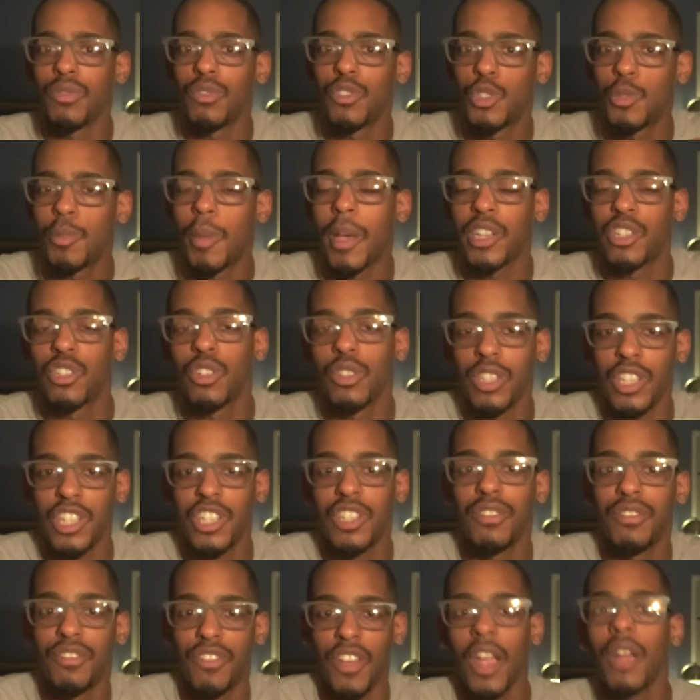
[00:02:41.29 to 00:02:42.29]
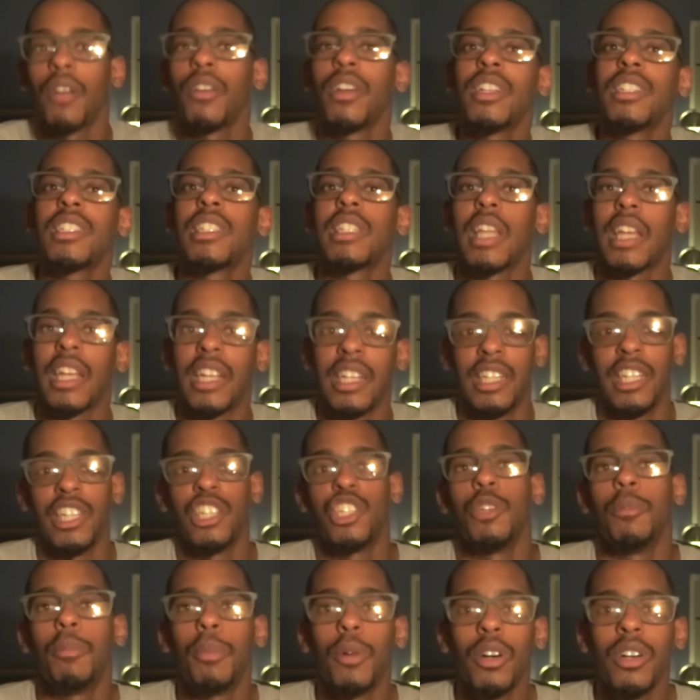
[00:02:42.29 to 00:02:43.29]
special edition variants like
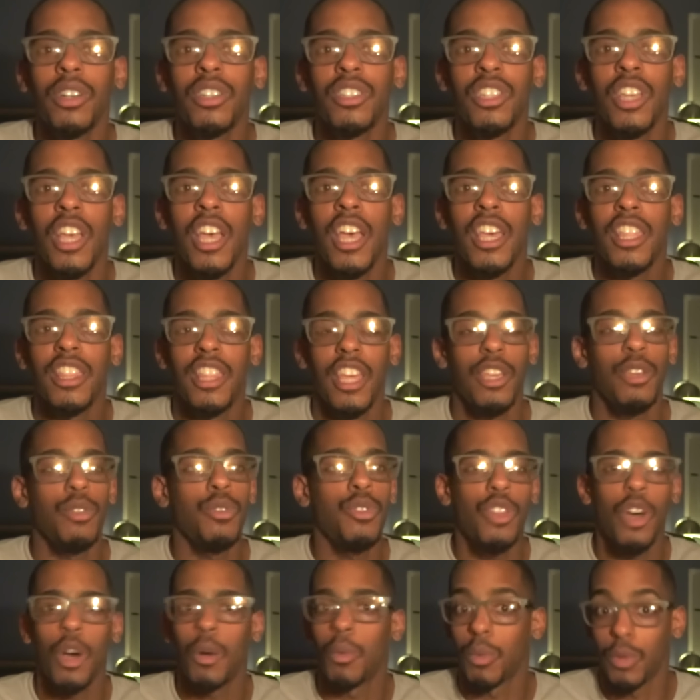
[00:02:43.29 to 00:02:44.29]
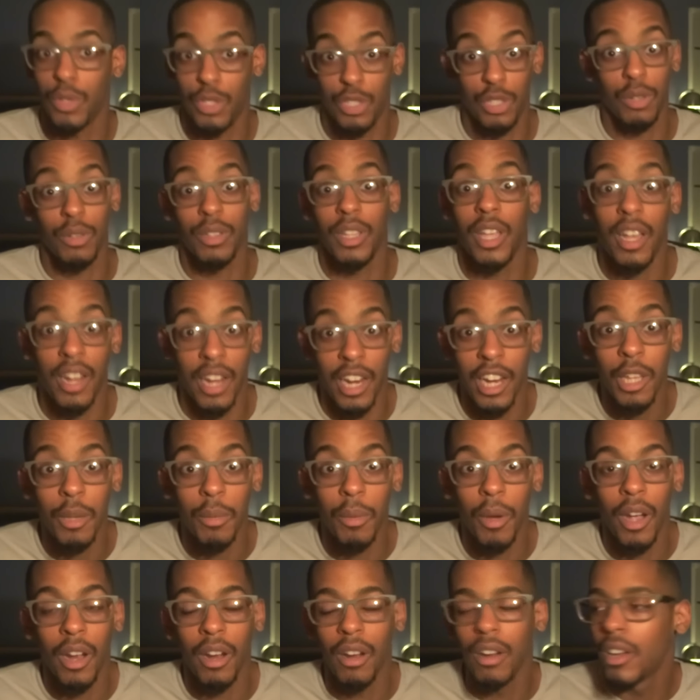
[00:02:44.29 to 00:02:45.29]
digibooks that you thought were sold out
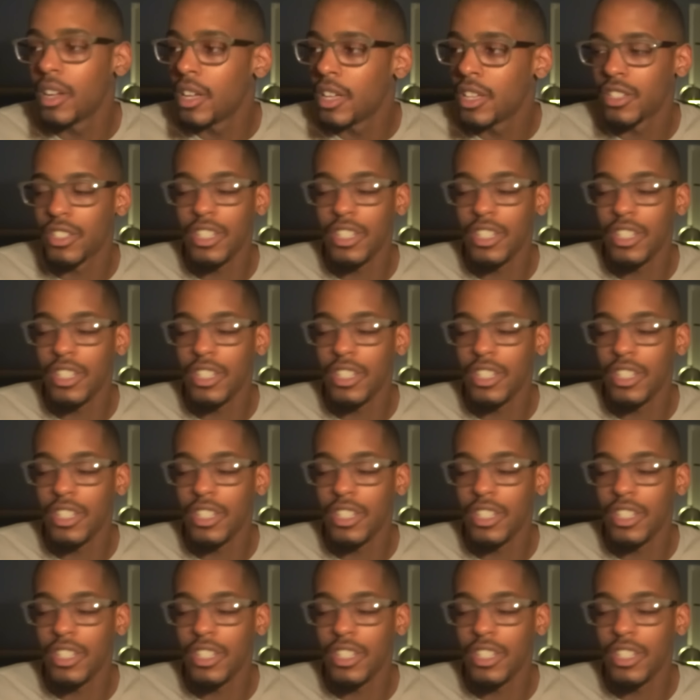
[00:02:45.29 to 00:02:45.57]
anywhere.